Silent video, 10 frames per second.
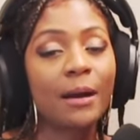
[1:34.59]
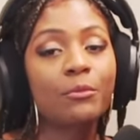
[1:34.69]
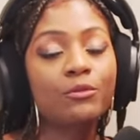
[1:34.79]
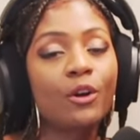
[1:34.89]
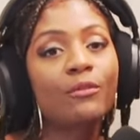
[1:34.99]
I
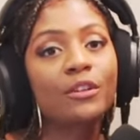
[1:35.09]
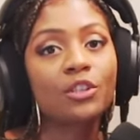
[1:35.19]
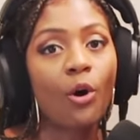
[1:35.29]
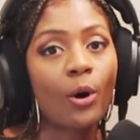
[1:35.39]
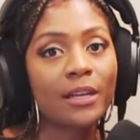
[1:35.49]
moved over
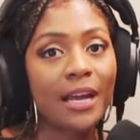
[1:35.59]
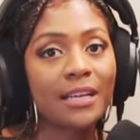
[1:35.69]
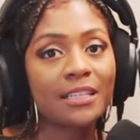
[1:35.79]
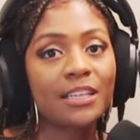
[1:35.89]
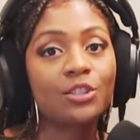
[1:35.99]
to
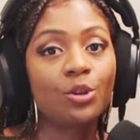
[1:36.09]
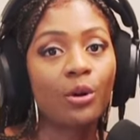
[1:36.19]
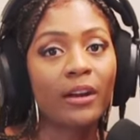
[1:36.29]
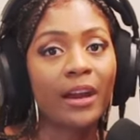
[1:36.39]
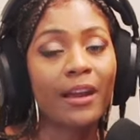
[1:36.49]
Audacity
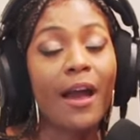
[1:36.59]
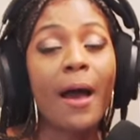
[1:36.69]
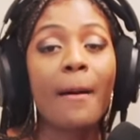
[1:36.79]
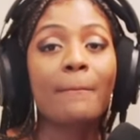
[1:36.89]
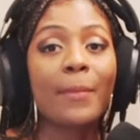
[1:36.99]
during
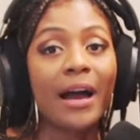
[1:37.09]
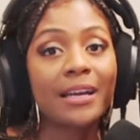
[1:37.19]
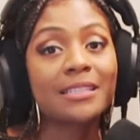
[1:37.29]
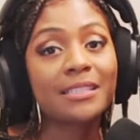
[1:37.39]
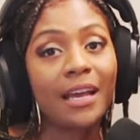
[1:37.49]

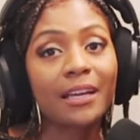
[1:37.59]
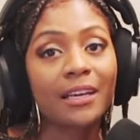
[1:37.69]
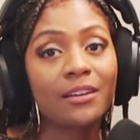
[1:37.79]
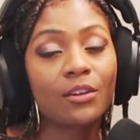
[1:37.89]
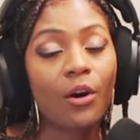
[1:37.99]
my
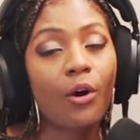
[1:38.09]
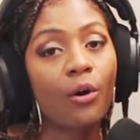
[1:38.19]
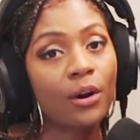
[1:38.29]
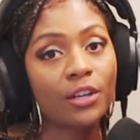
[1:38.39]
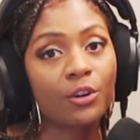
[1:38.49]
second
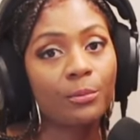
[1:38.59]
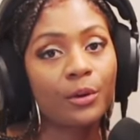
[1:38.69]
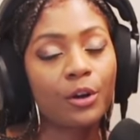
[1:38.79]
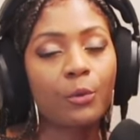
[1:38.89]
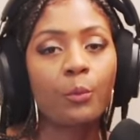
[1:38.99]

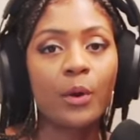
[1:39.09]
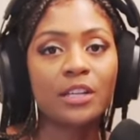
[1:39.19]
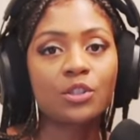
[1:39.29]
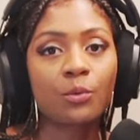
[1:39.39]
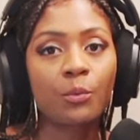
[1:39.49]
audiobook,
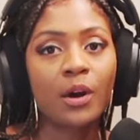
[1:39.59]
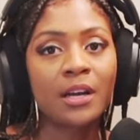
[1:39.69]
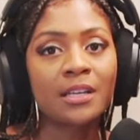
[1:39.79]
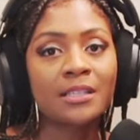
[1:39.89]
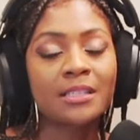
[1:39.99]
which
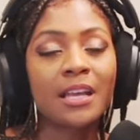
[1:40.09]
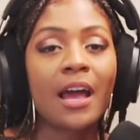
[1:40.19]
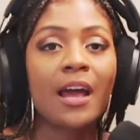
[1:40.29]
was